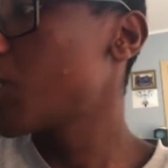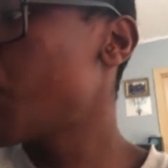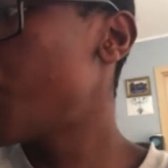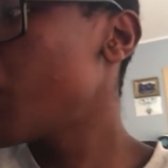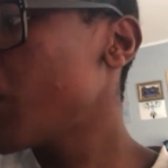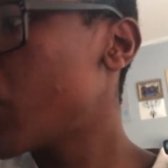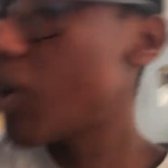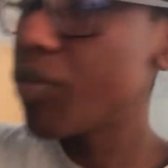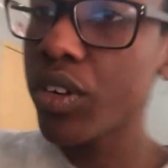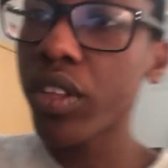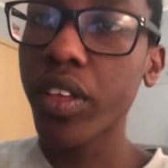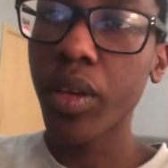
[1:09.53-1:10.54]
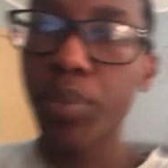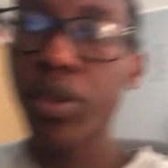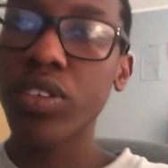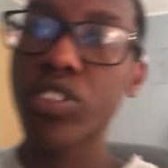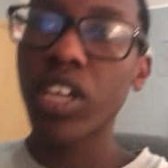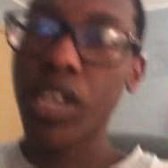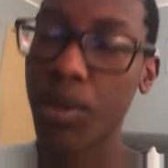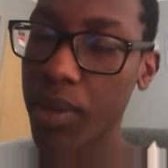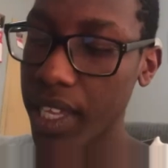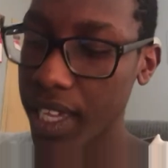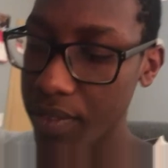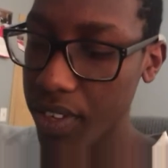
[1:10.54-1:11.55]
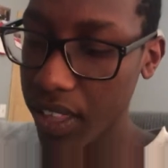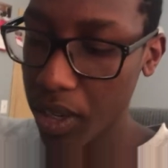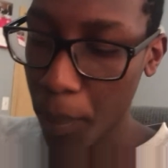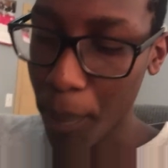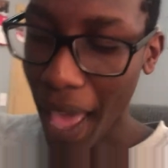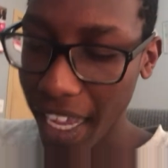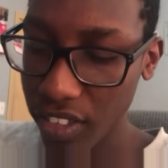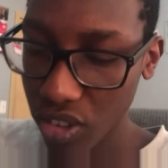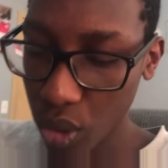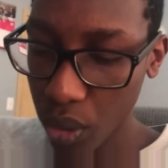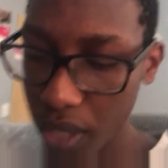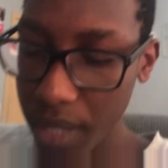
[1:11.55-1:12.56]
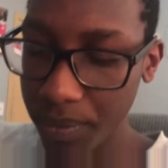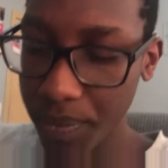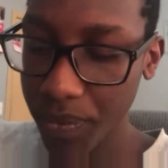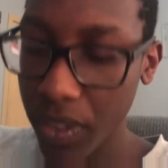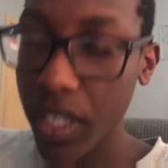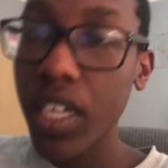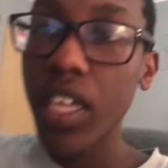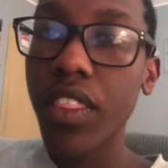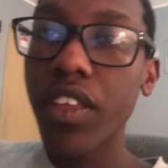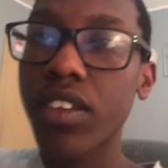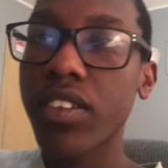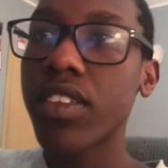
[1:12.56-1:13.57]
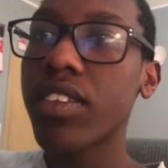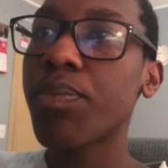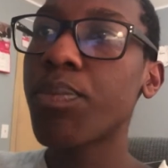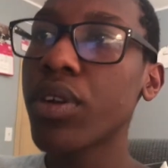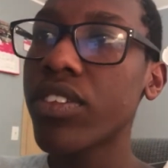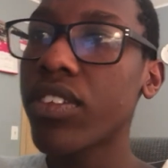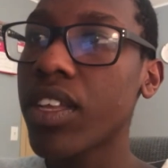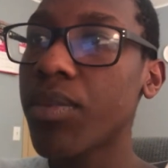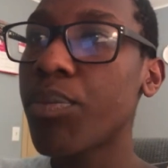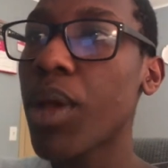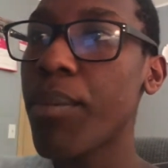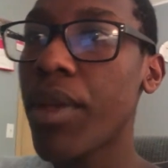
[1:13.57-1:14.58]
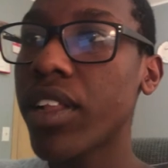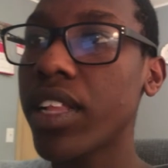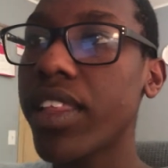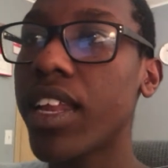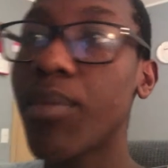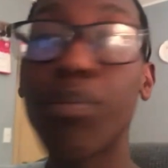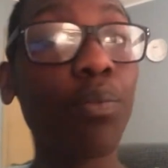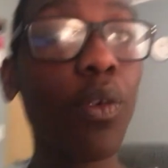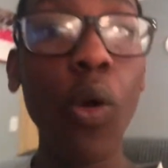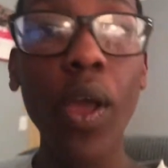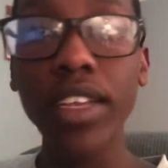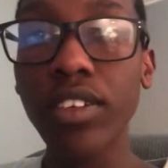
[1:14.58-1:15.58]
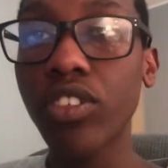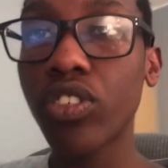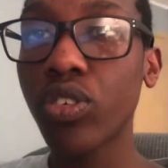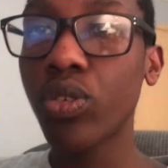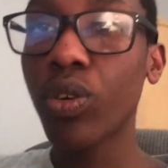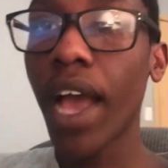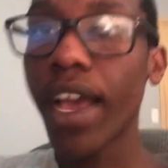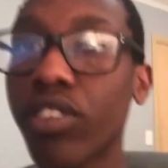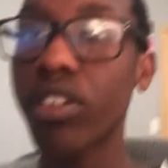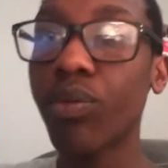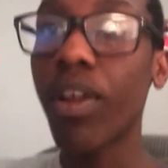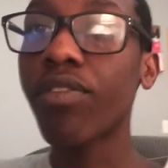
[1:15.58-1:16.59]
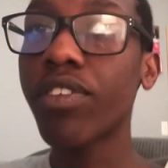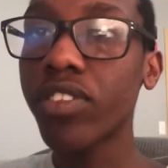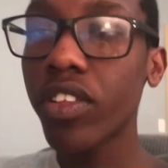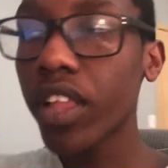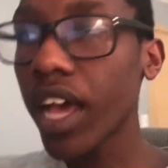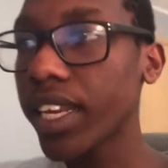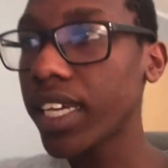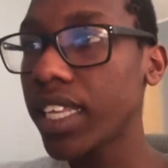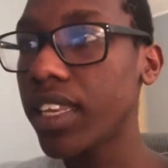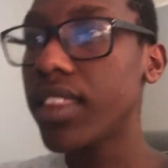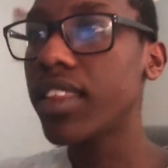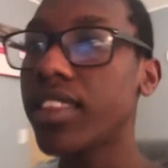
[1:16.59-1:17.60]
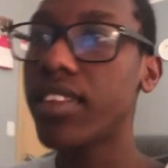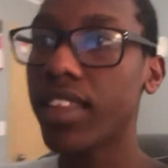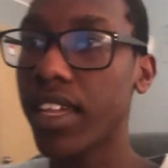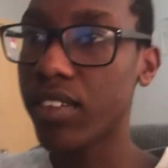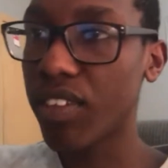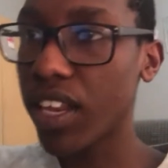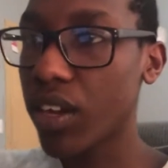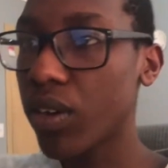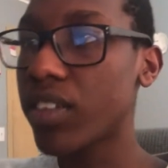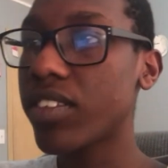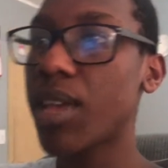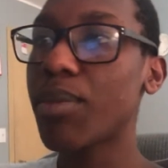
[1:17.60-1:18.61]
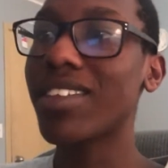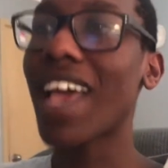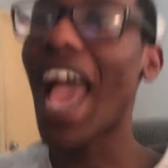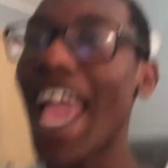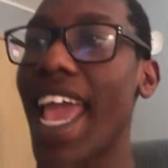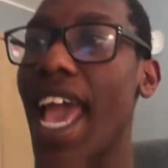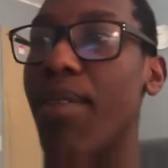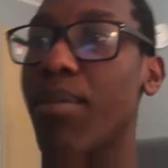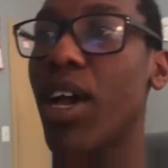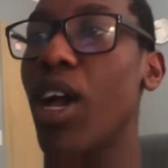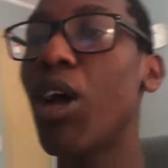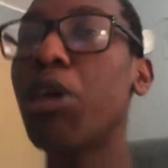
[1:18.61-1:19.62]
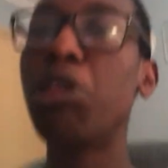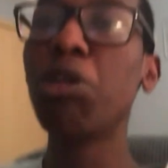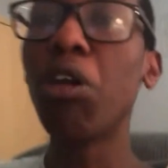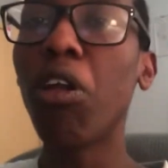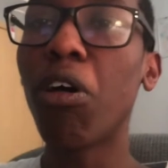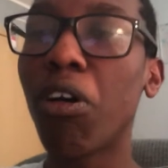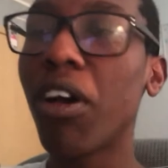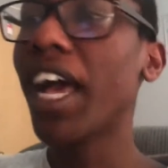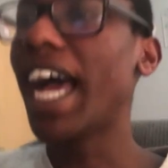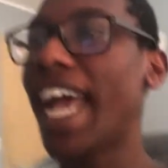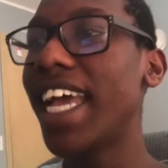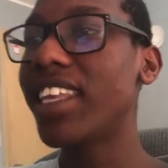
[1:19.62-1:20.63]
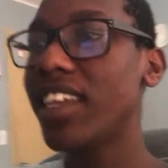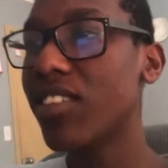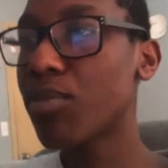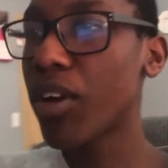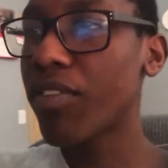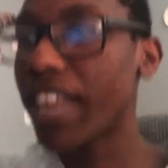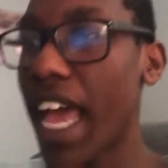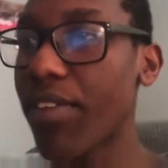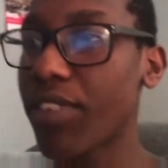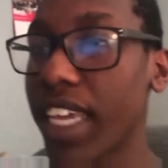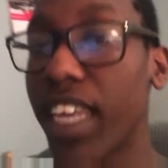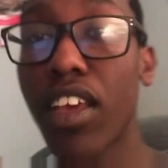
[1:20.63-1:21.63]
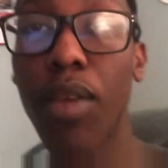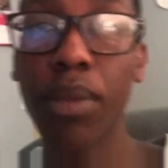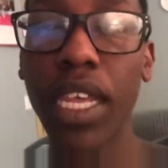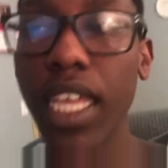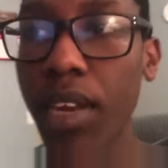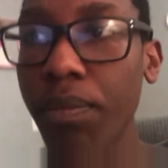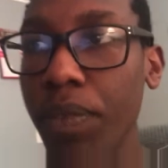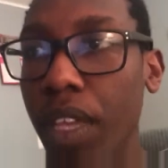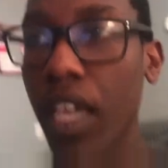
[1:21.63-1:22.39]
So before we go over to the computer screen, I'm gonna give you a little backstory. There's this person primarily that I'm going to actually reference a lot in today's video. His name is I Am Duro, and he's more of an African comedian.